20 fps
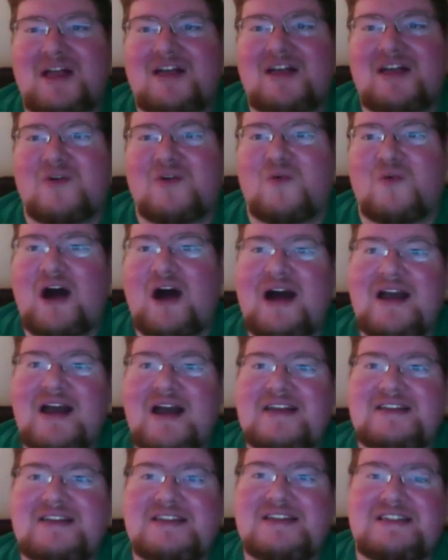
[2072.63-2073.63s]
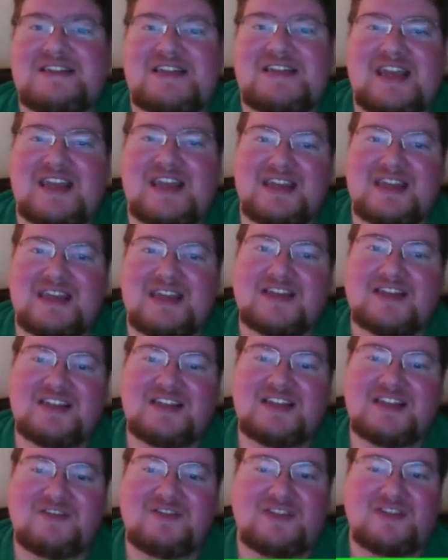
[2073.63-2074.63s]
why is it taking till
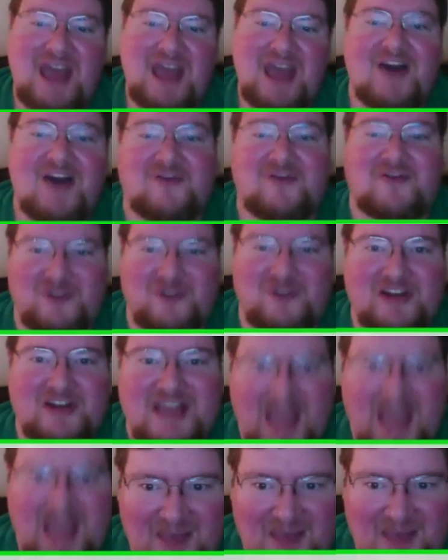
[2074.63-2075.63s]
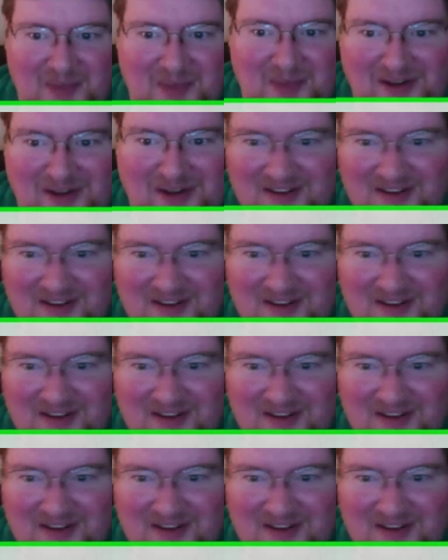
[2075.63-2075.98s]
now for it to happen?